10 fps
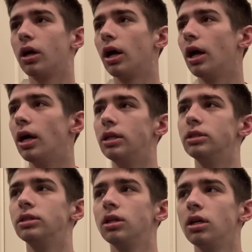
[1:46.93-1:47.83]

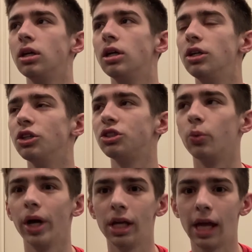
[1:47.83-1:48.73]
and just the
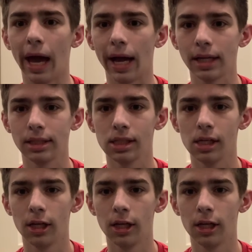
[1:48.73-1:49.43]
way he acts.